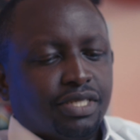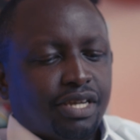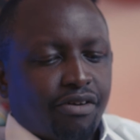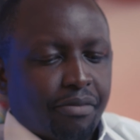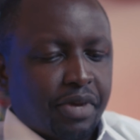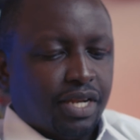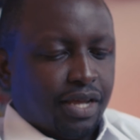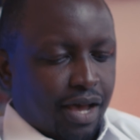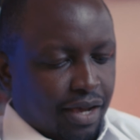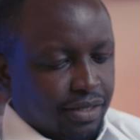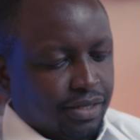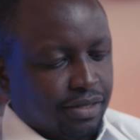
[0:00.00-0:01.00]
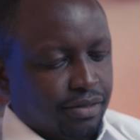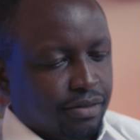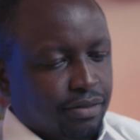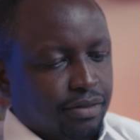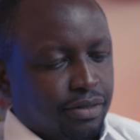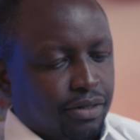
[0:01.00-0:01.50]
Government Acts,
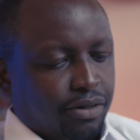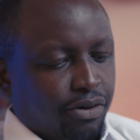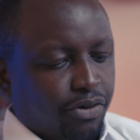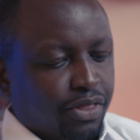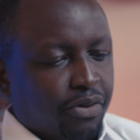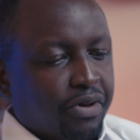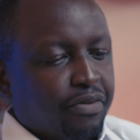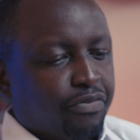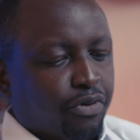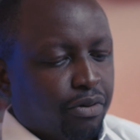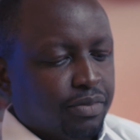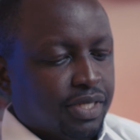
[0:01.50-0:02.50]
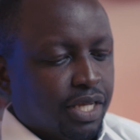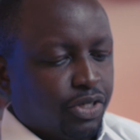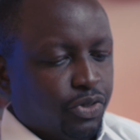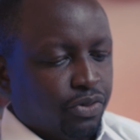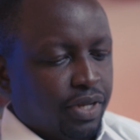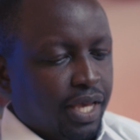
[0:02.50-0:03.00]
all the way from
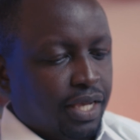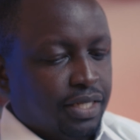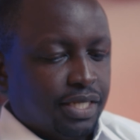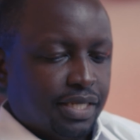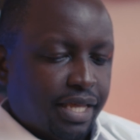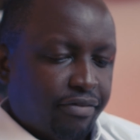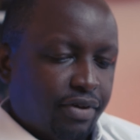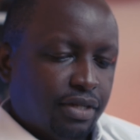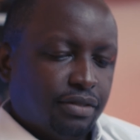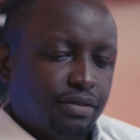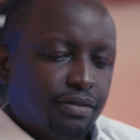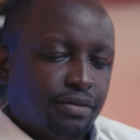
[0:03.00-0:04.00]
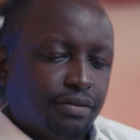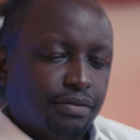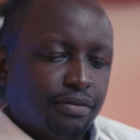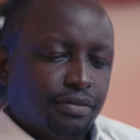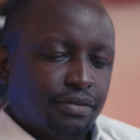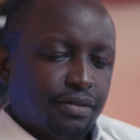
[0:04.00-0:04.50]
Section 87,
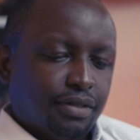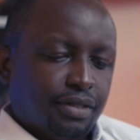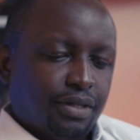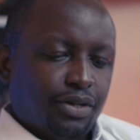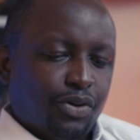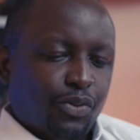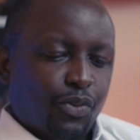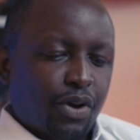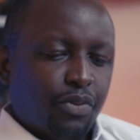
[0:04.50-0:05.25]
where